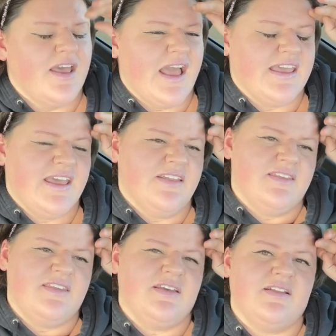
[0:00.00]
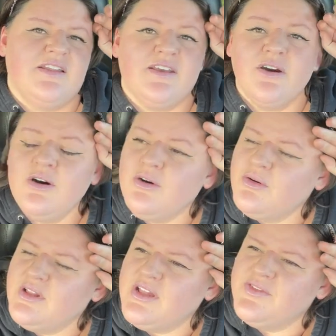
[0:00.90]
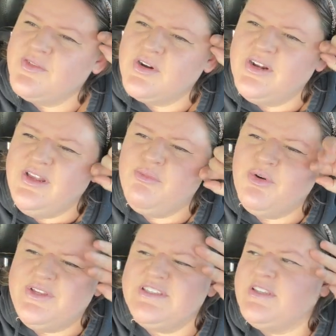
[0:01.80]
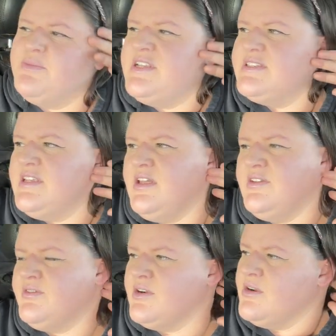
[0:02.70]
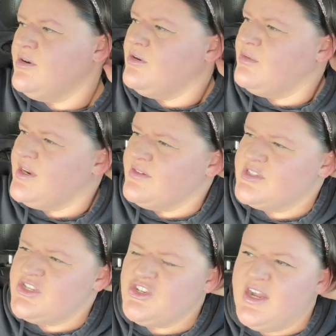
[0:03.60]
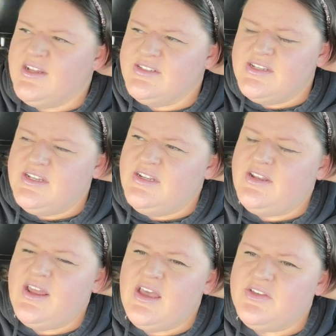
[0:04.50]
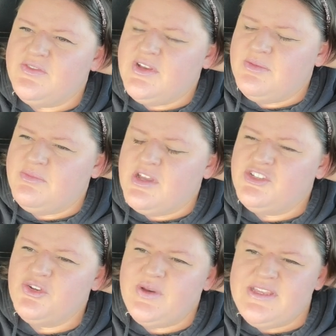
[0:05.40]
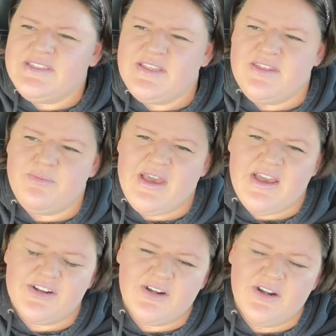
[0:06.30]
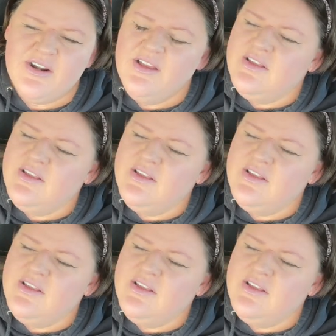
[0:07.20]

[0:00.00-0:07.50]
I can't think like, oh, well, I've already poisoned myself or, oh, when I was a child, I didn't have um, a choice in the matter